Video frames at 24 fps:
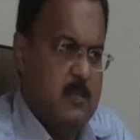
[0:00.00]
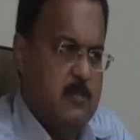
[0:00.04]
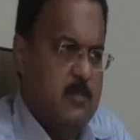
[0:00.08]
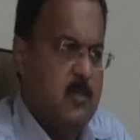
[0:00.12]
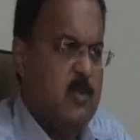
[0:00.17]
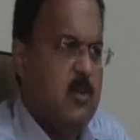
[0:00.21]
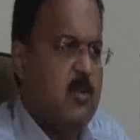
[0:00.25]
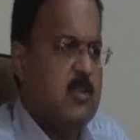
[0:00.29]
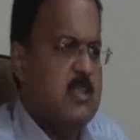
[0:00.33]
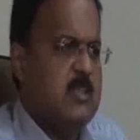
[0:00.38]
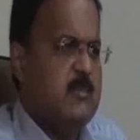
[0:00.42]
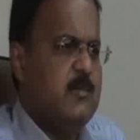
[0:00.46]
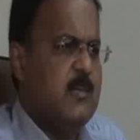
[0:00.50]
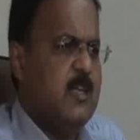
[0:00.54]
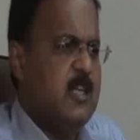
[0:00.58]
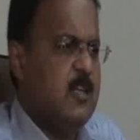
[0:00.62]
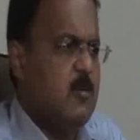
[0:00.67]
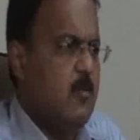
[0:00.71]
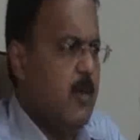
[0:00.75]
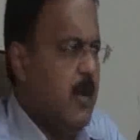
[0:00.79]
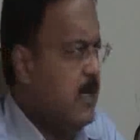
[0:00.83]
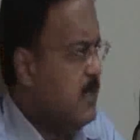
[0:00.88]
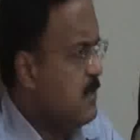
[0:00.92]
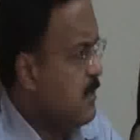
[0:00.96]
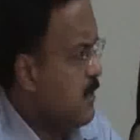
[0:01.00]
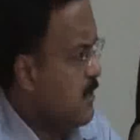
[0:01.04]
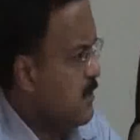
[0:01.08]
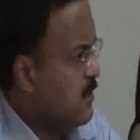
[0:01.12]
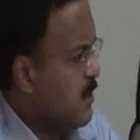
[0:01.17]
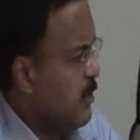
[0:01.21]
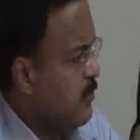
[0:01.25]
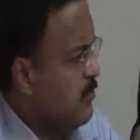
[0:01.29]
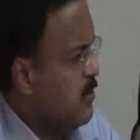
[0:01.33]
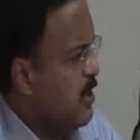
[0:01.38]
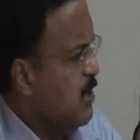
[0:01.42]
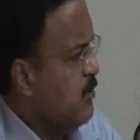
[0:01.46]
Because even otherwise, a
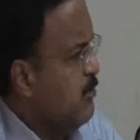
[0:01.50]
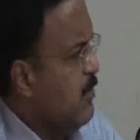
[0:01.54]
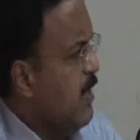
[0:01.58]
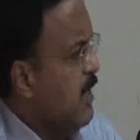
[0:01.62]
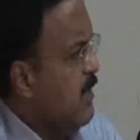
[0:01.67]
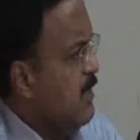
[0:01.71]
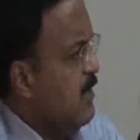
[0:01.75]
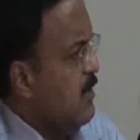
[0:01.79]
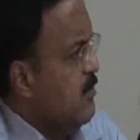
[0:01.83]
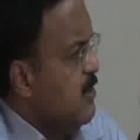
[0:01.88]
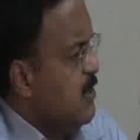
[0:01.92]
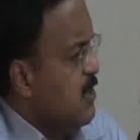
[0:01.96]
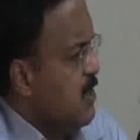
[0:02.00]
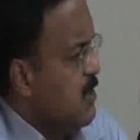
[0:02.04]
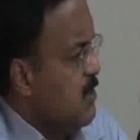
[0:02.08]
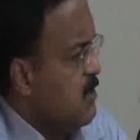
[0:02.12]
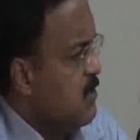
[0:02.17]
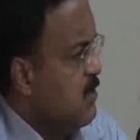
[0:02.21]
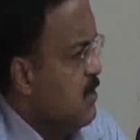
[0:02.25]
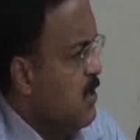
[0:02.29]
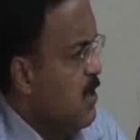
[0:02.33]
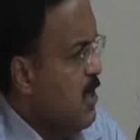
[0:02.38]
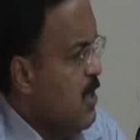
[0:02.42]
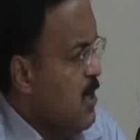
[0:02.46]
subject matter which is